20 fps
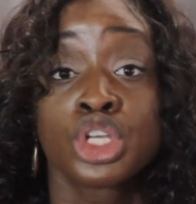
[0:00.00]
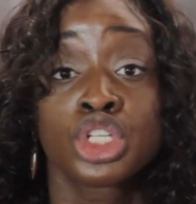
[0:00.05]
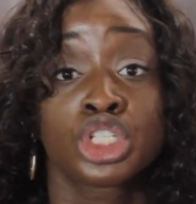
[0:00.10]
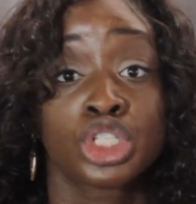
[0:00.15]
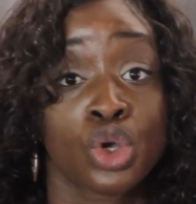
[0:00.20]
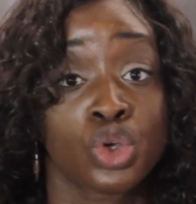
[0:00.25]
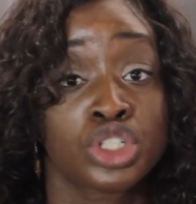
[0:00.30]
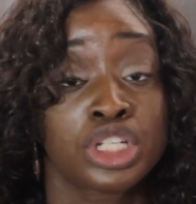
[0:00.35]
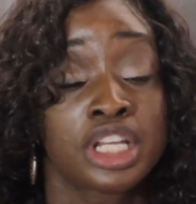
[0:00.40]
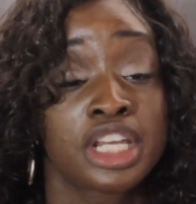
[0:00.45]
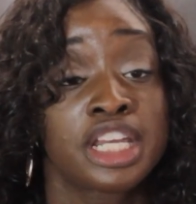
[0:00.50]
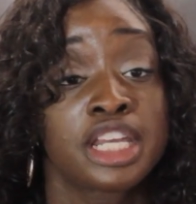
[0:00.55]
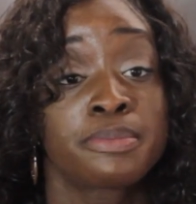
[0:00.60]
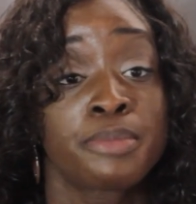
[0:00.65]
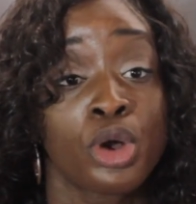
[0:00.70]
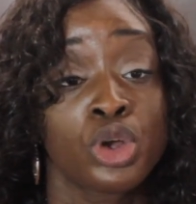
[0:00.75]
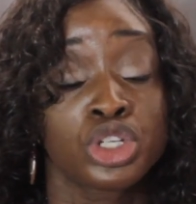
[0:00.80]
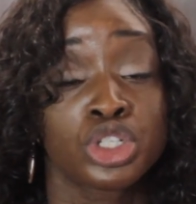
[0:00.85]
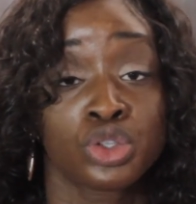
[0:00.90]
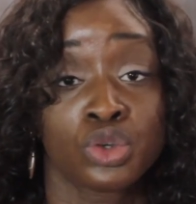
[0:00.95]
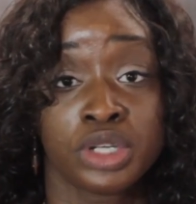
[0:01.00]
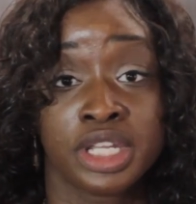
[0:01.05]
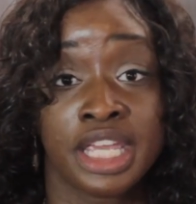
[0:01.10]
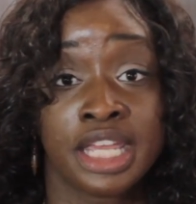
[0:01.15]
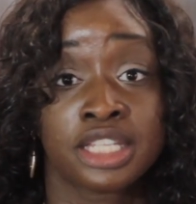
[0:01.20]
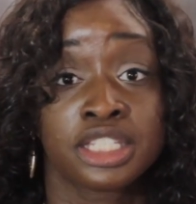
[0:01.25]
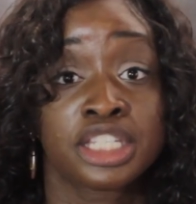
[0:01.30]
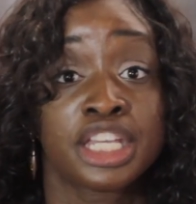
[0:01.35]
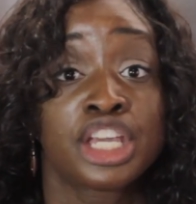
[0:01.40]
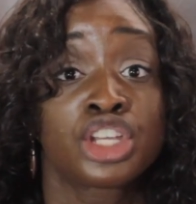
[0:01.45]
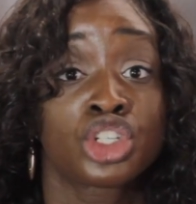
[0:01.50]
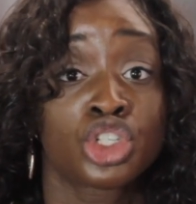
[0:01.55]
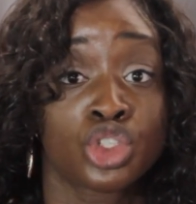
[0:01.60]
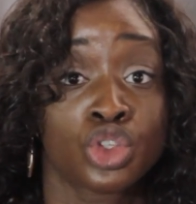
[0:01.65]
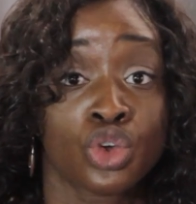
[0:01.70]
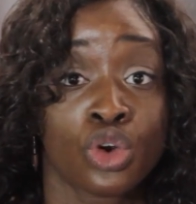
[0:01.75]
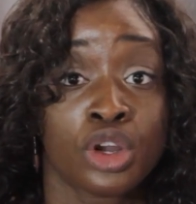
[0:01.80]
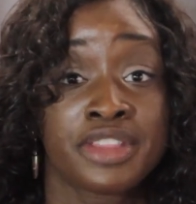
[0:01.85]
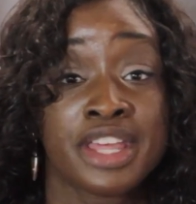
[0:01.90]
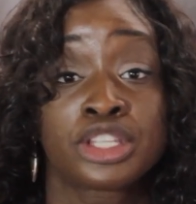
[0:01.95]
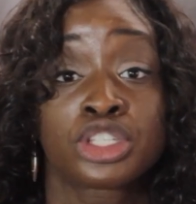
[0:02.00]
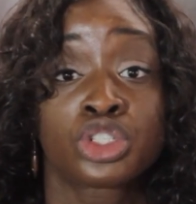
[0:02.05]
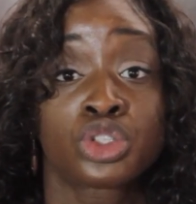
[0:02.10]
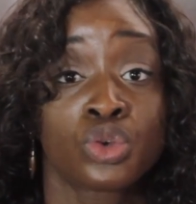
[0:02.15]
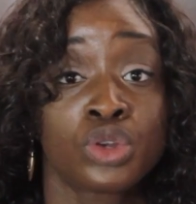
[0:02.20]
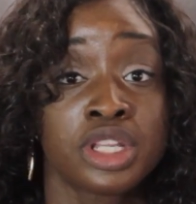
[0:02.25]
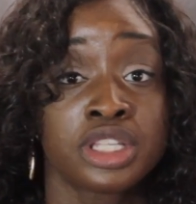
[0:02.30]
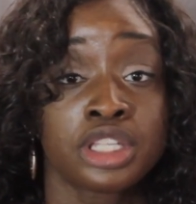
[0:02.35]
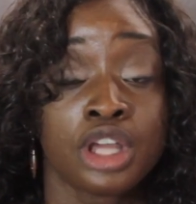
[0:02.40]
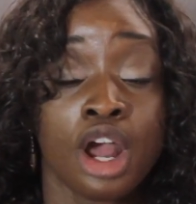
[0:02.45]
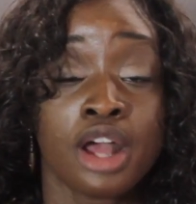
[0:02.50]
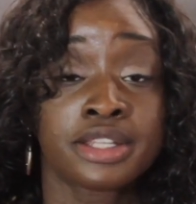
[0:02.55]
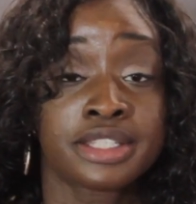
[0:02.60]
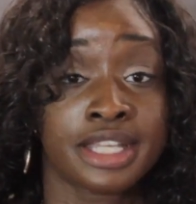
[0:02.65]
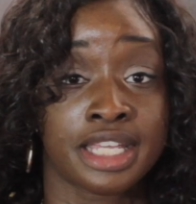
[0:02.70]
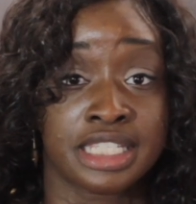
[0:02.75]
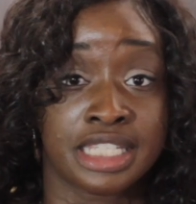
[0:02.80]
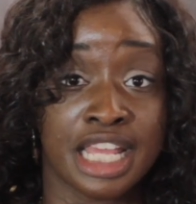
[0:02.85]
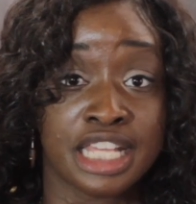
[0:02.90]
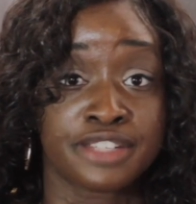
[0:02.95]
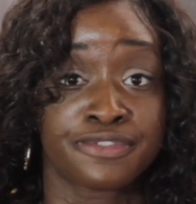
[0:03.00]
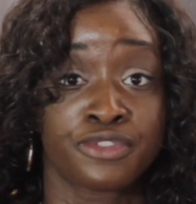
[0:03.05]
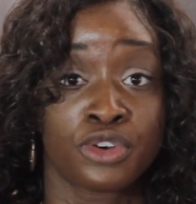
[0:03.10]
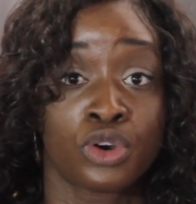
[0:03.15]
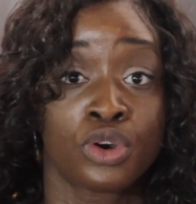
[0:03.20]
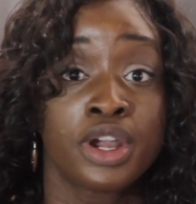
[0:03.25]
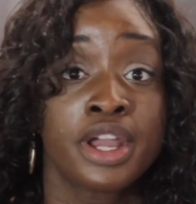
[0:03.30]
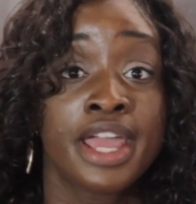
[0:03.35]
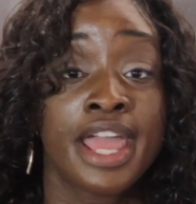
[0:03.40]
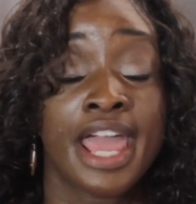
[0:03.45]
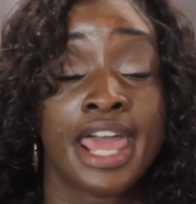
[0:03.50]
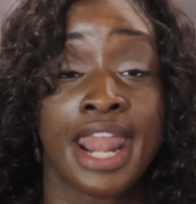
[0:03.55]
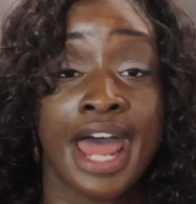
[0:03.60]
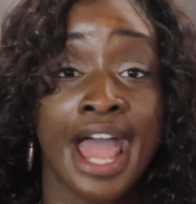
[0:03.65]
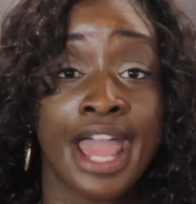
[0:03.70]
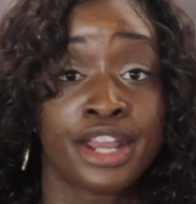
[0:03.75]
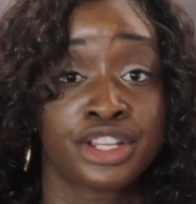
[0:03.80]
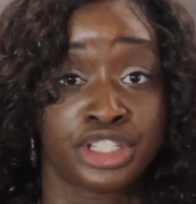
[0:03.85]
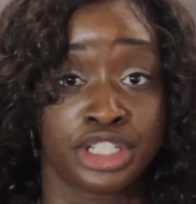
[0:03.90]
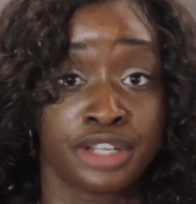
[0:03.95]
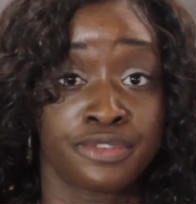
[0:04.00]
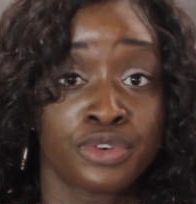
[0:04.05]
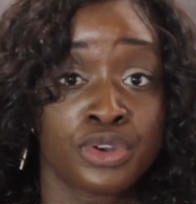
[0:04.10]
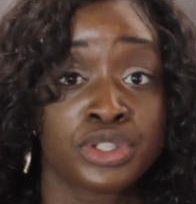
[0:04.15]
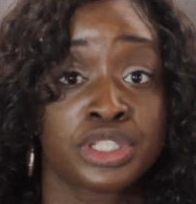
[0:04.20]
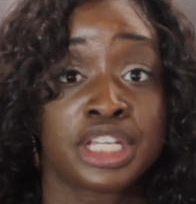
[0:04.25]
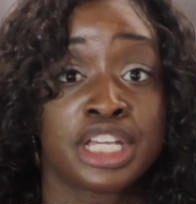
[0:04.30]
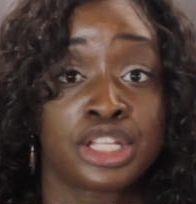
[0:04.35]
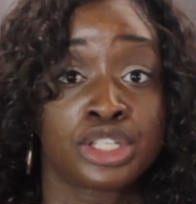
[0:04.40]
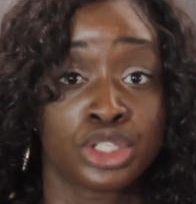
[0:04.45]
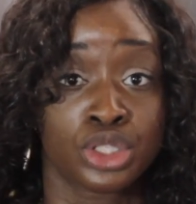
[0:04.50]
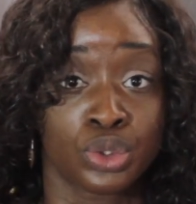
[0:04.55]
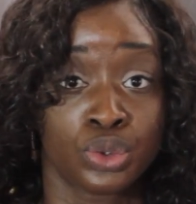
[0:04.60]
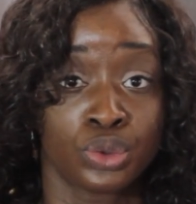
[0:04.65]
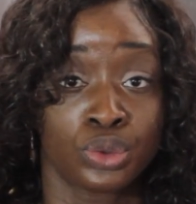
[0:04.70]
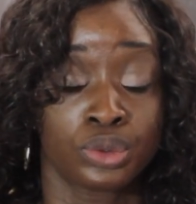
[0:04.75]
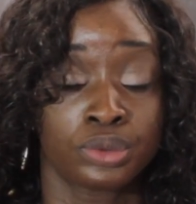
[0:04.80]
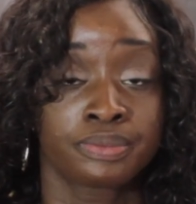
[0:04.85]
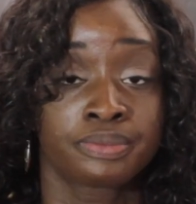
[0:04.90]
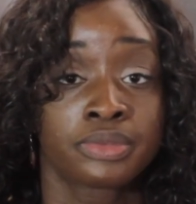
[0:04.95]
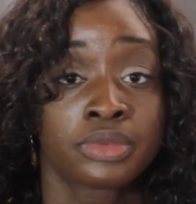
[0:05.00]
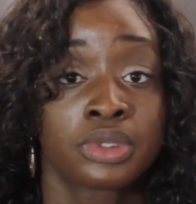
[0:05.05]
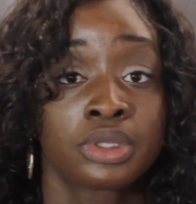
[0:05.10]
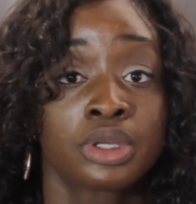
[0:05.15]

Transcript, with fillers: social and emotional needs to ensure that students are successful and high achievers in school.